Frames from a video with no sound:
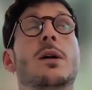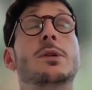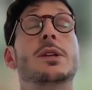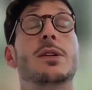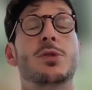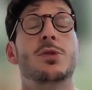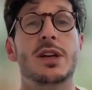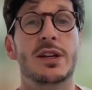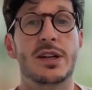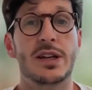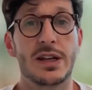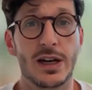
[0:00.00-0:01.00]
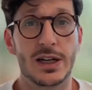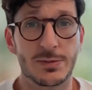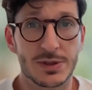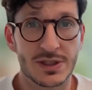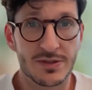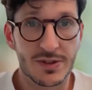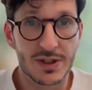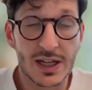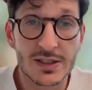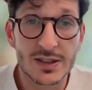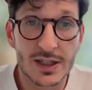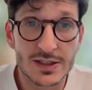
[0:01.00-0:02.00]
I mean, if we take AI specifically,
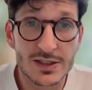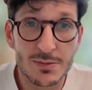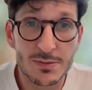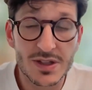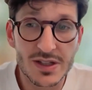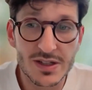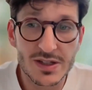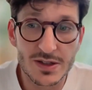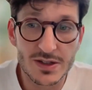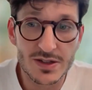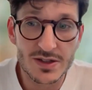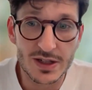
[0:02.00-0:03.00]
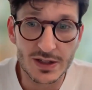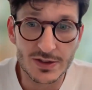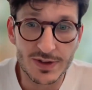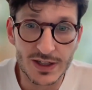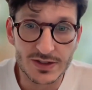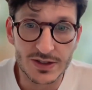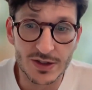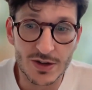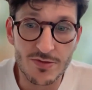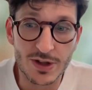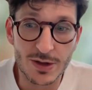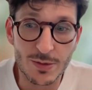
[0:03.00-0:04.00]
that's something that Sage have actually
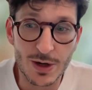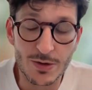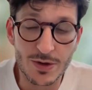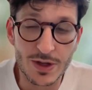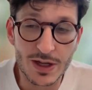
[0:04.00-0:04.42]
done really well.